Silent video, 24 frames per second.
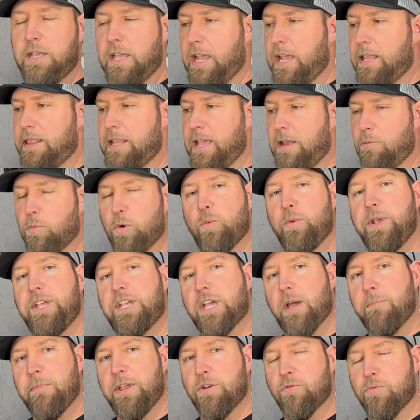And then when we
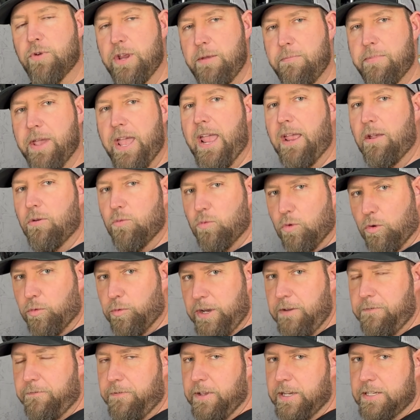come in to rebait, we'll
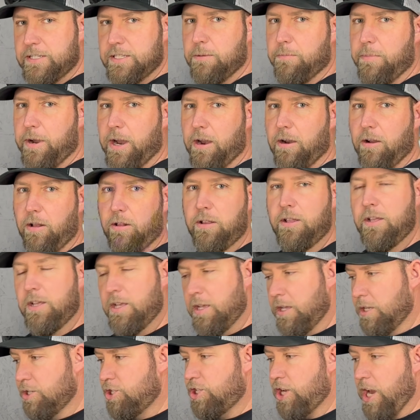refix the barrel,
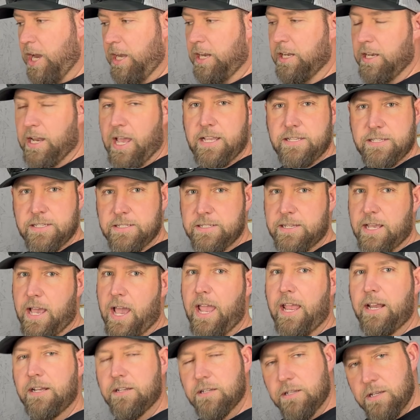chain it nice and
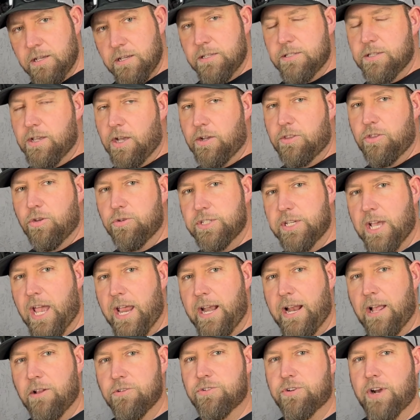tight, suck those tie
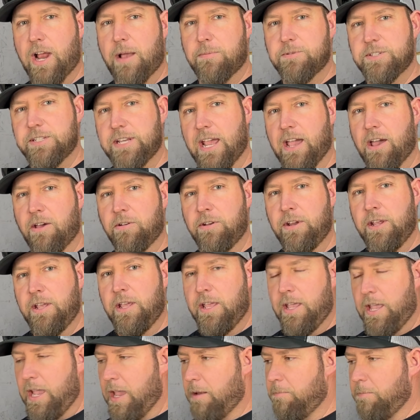down straps down,
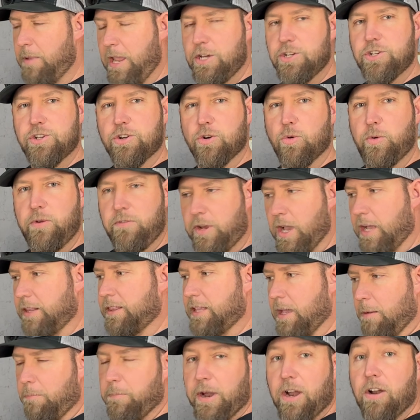and make sure we've got
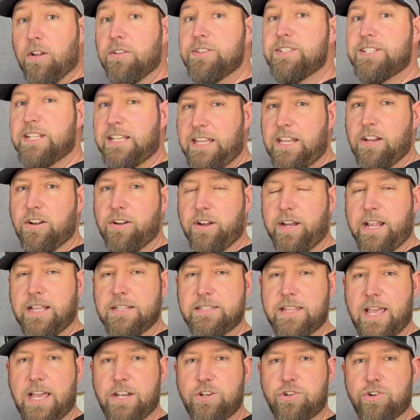that barrel secure
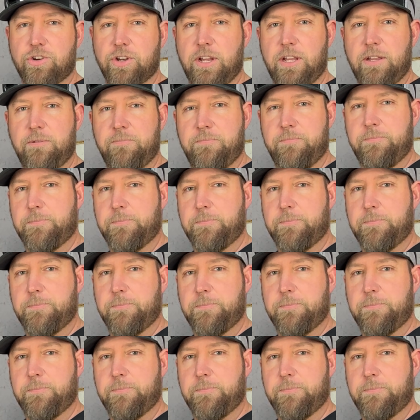against that tree.